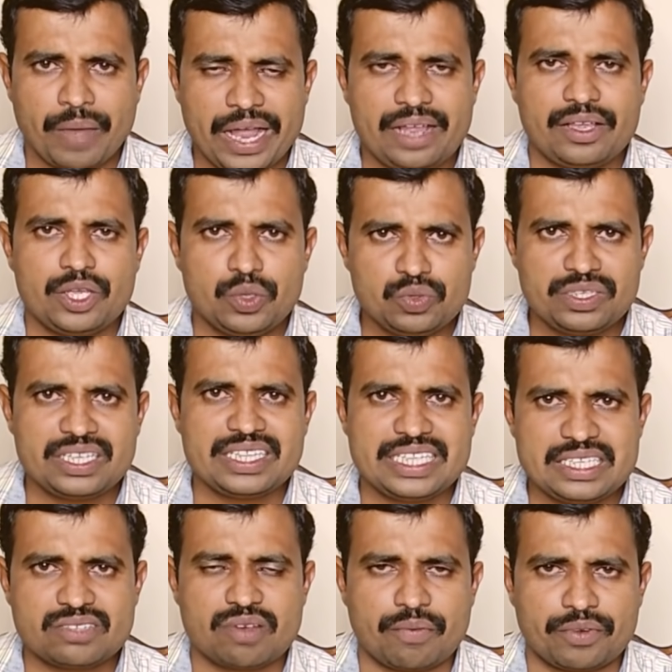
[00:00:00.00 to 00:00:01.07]
by using
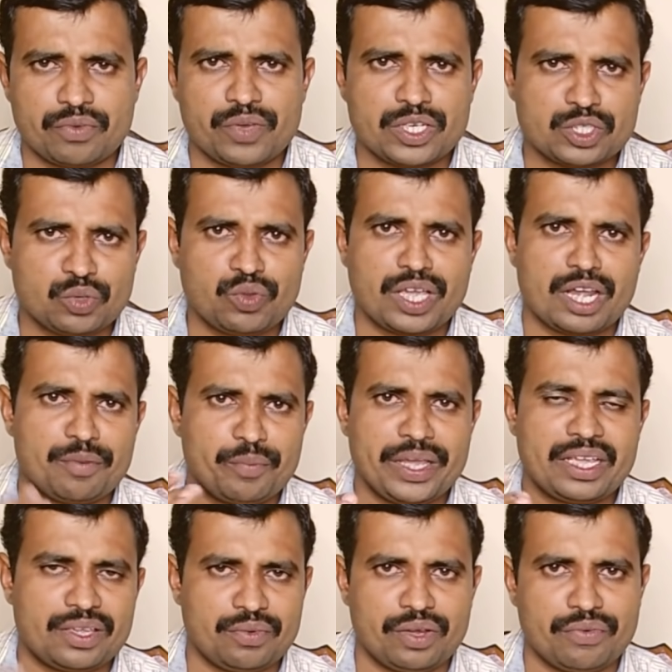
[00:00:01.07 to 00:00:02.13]
these softwares, you can
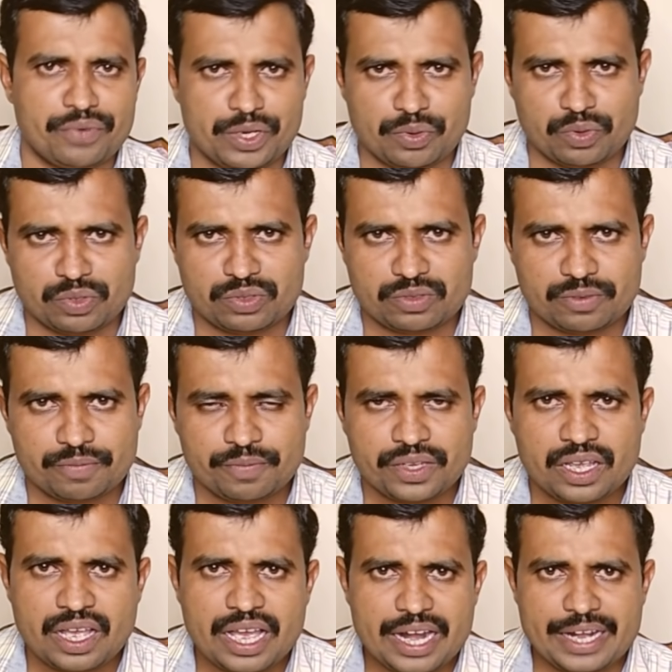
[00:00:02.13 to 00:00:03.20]
make your videos.
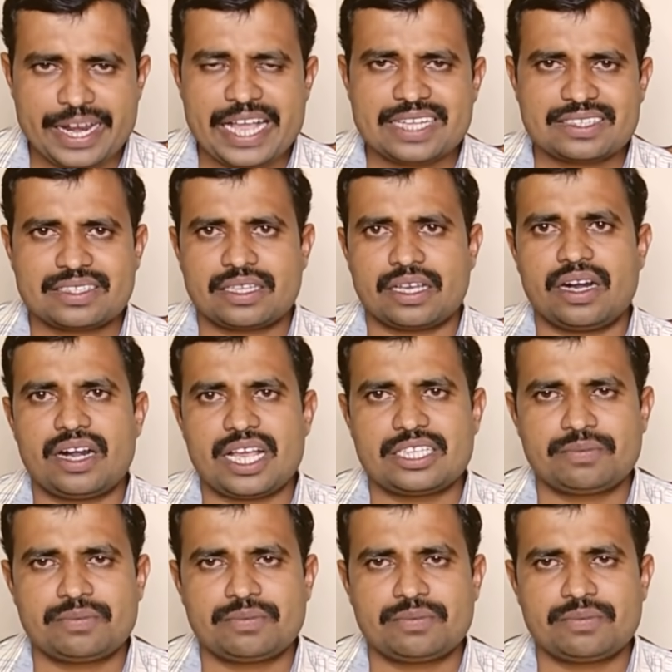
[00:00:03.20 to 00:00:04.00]
Next, third